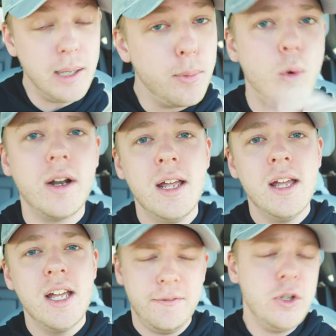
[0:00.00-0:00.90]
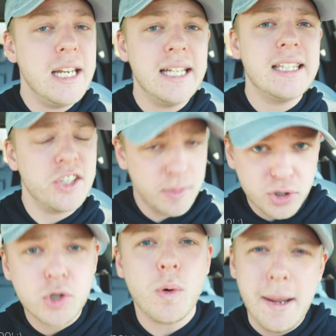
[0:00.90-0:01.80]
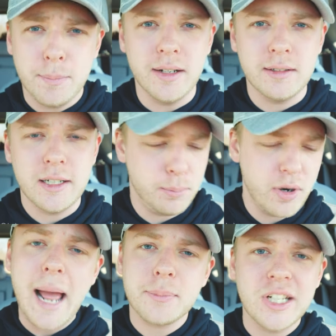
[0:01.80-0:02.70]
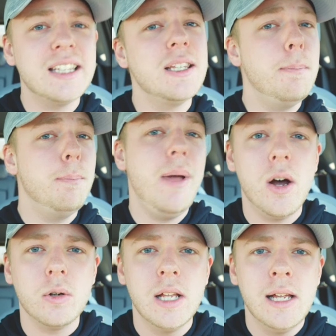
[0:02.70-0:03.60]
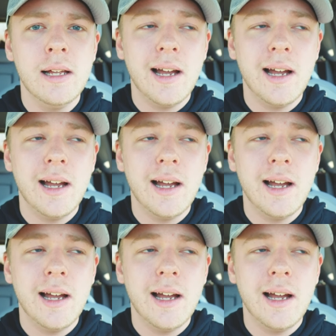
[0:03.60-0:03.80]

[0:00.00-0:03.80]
Number one, if you could hit that subscribe button and perhaps hit the bell.